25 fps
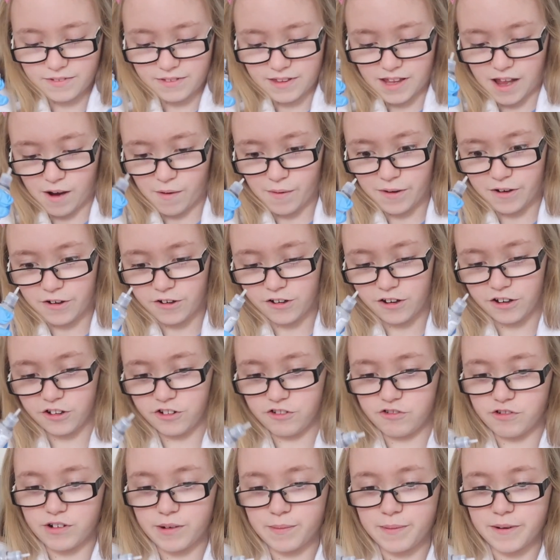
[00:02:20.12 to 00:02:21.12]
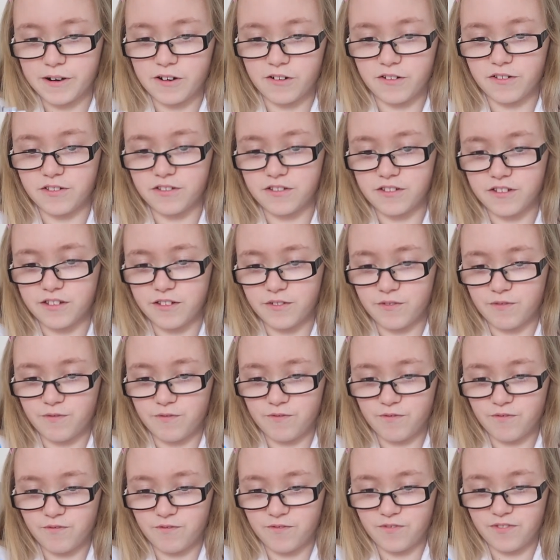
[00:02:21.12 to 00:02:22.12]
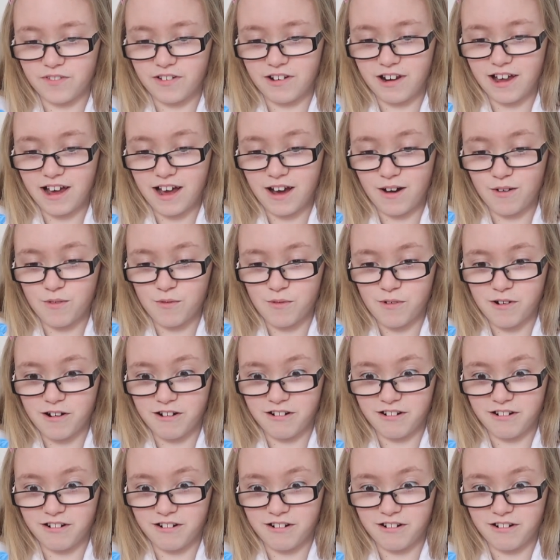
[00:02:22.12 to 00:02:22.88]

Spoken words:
now we've got to drip it onto the flour.